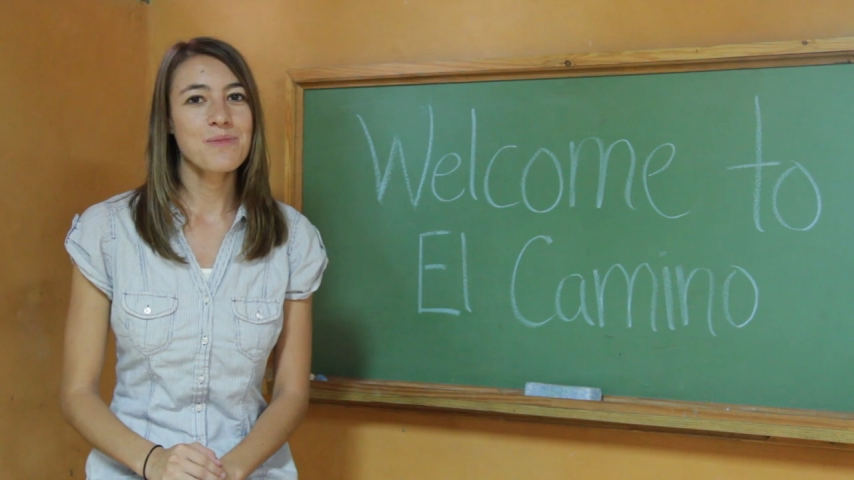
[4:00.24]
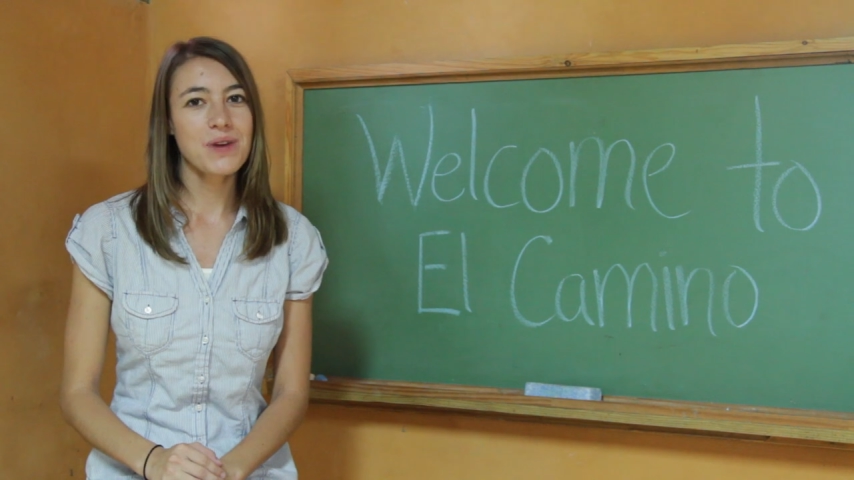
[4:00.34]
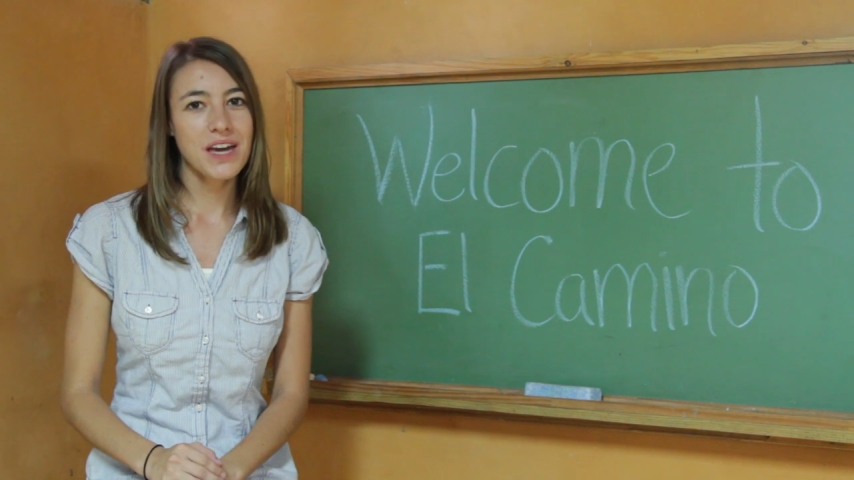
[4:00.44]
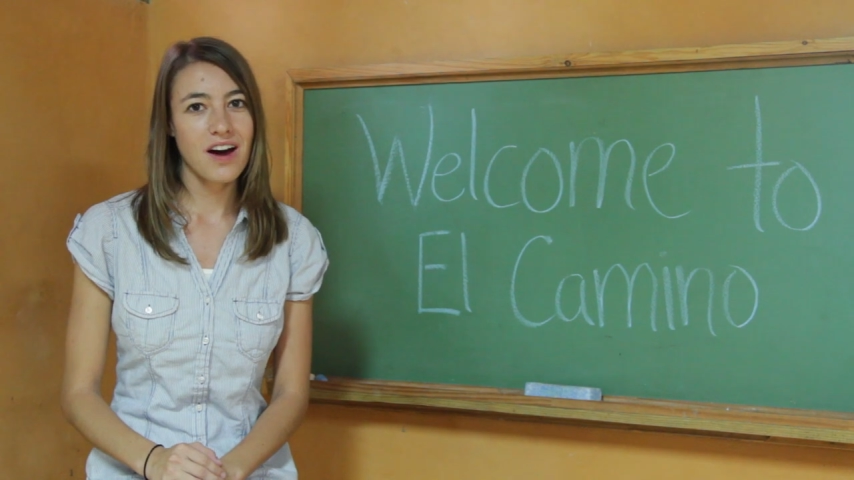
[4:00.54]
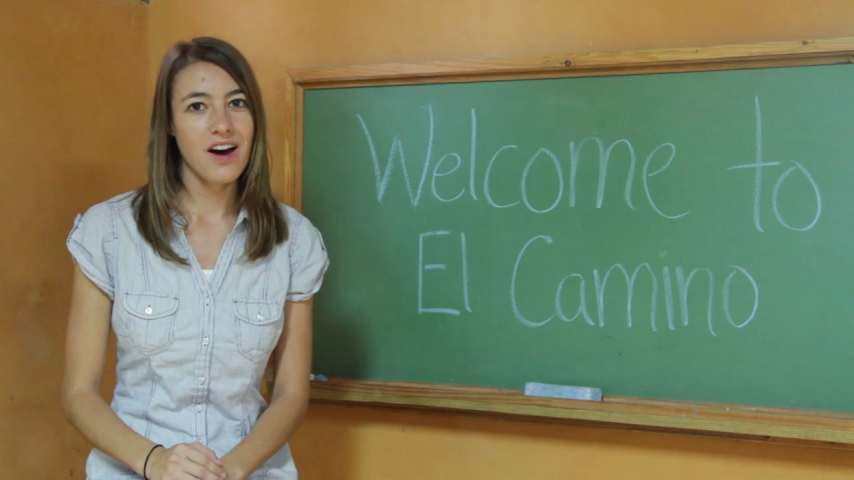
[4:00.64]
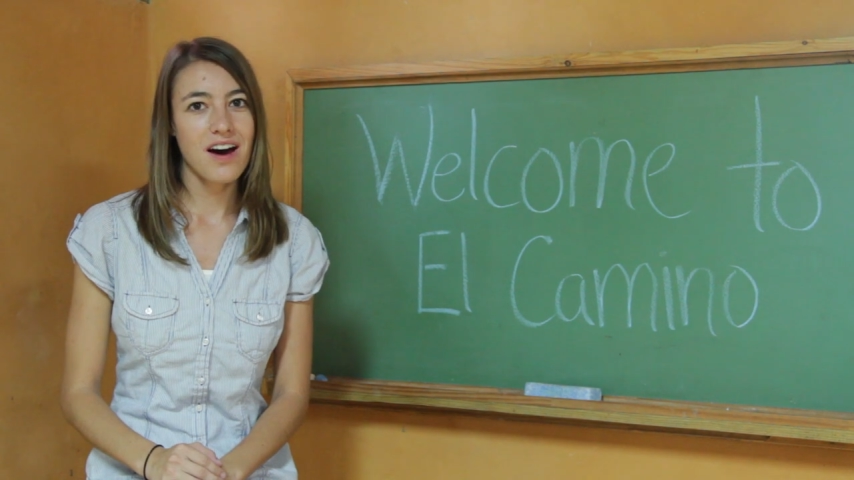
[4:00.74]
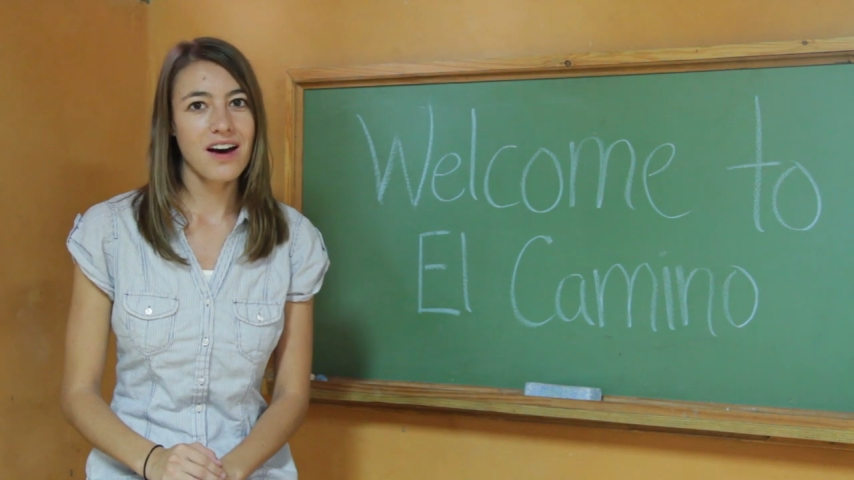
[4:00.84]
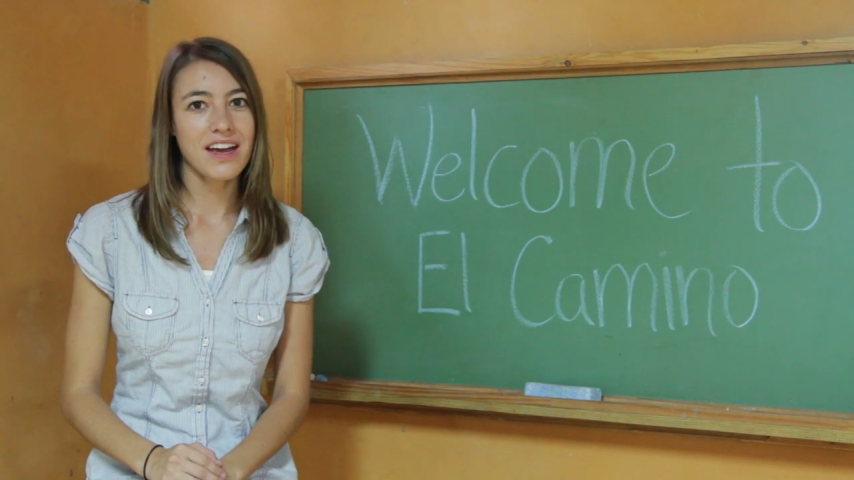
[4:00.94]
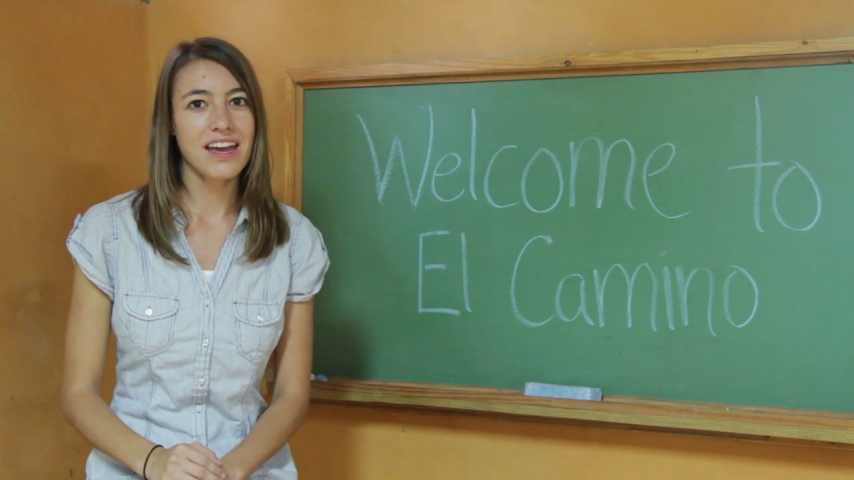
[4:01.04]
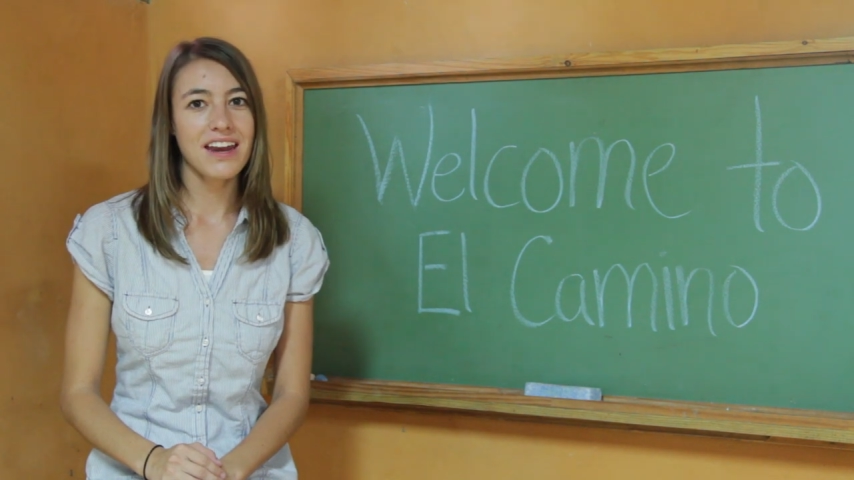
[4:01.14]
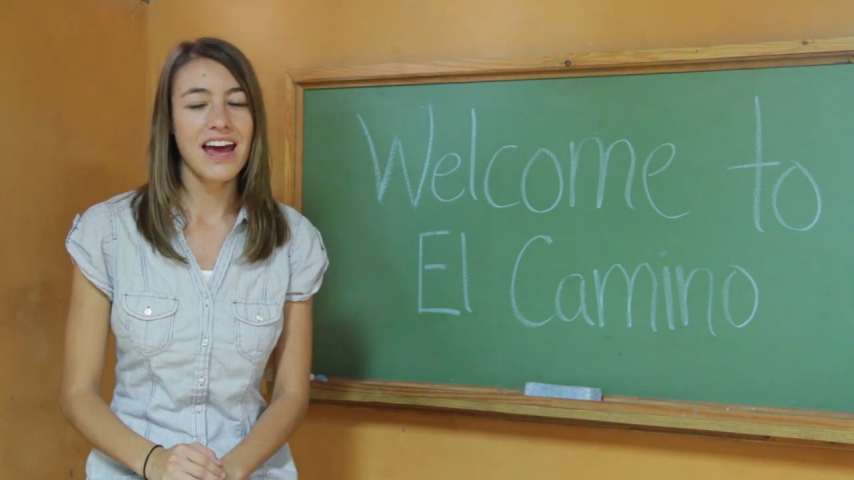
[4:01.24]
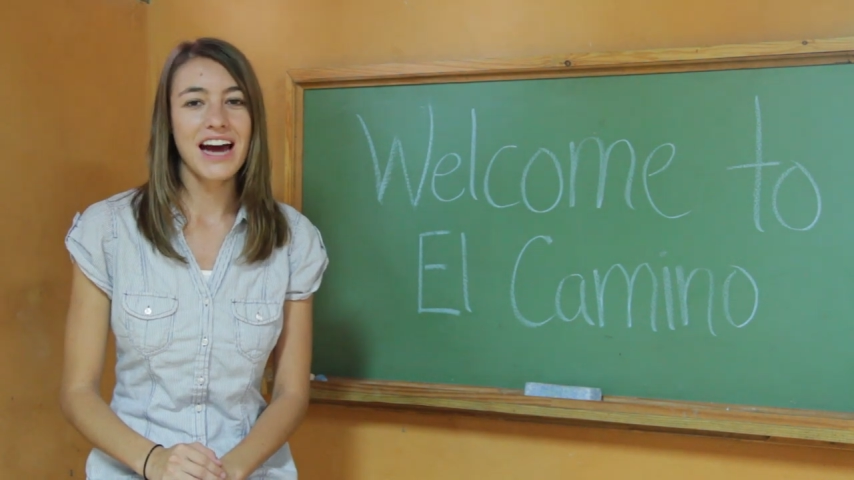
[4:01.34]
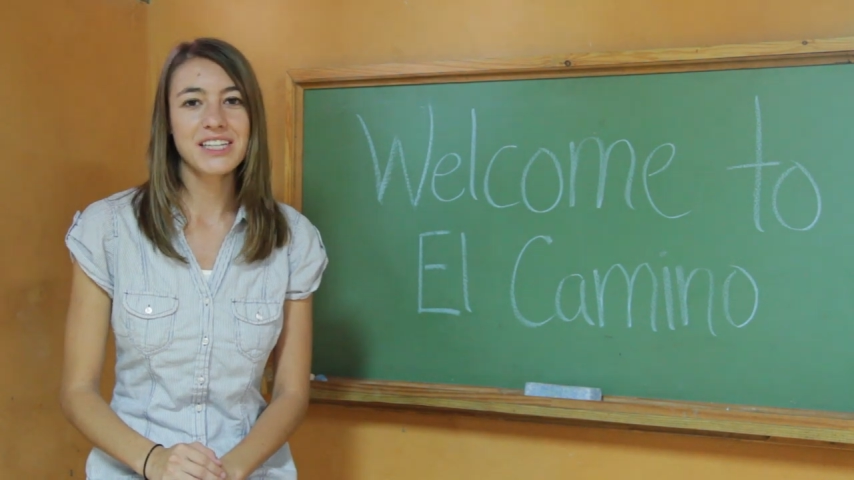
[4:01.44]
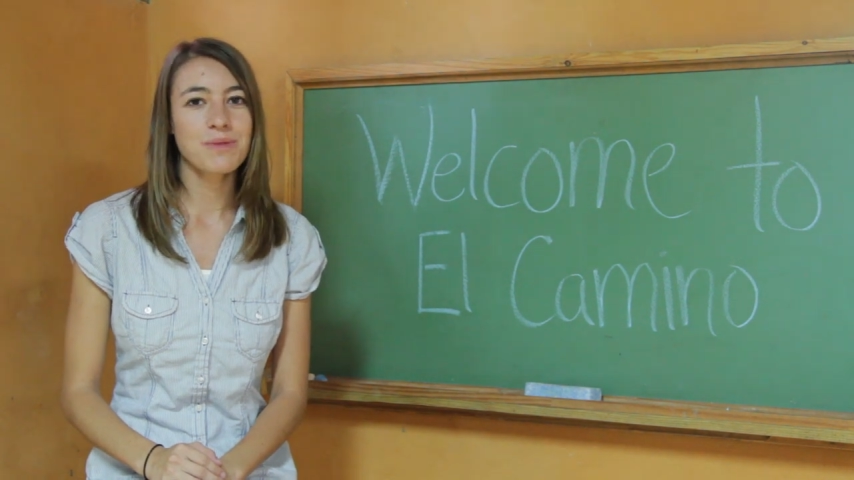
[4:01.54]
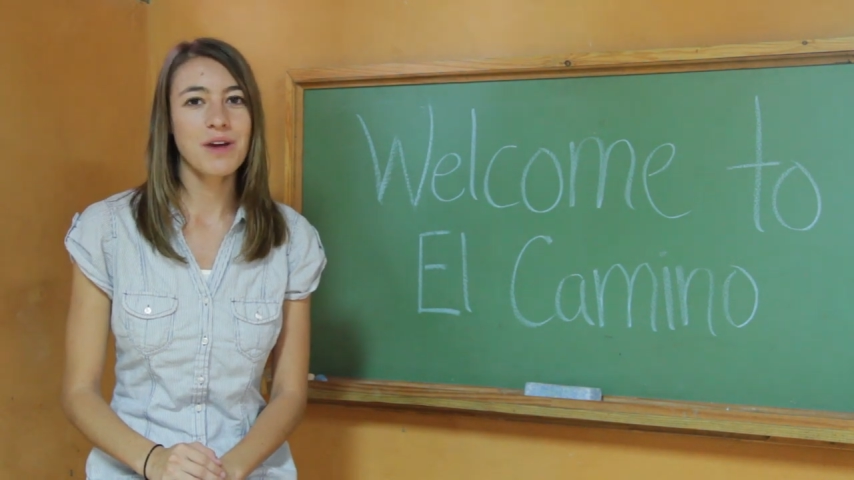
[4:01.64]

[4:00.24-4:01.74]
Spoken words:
a big hug and ask